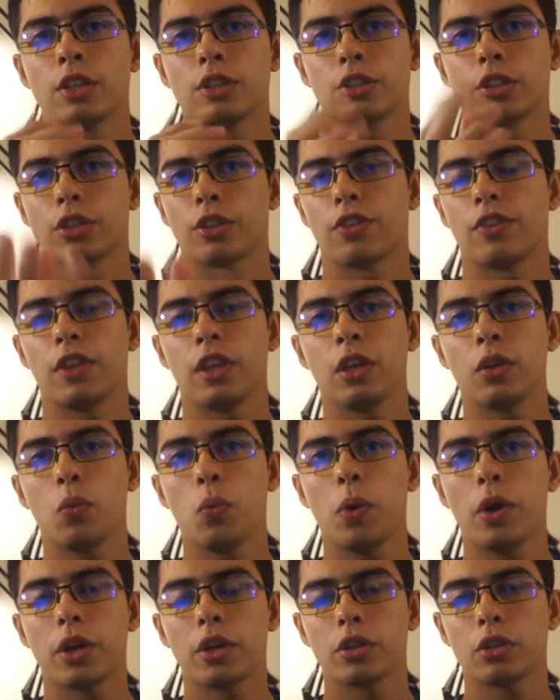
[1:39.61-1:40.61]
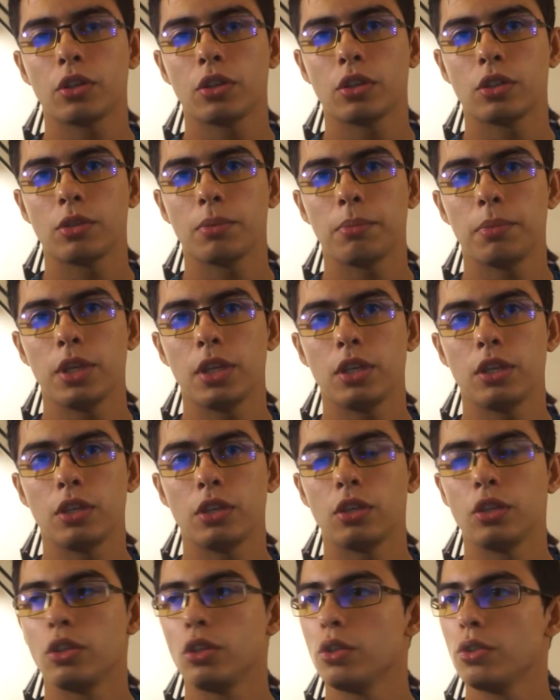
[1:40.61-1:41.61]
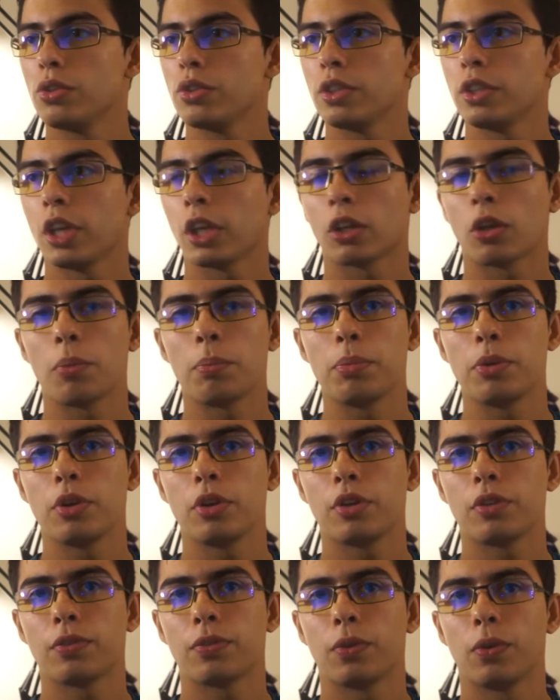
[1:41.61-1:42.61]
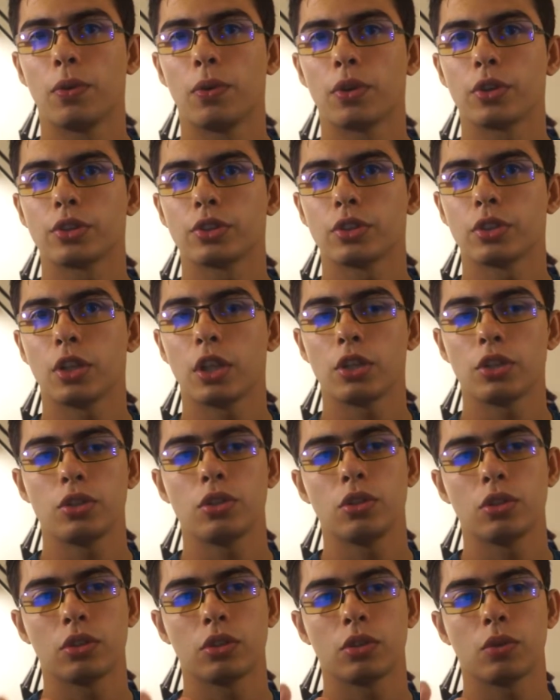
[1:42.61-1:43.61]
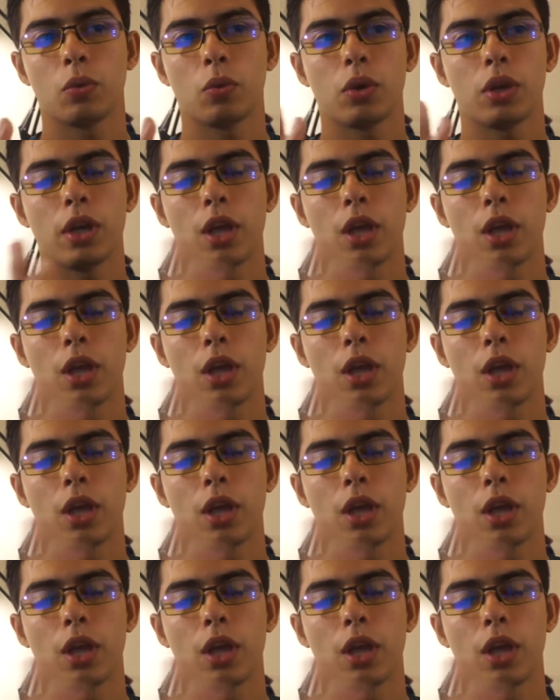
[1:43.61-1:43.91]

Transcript: So think, what are you going to be using that computer for so that you don't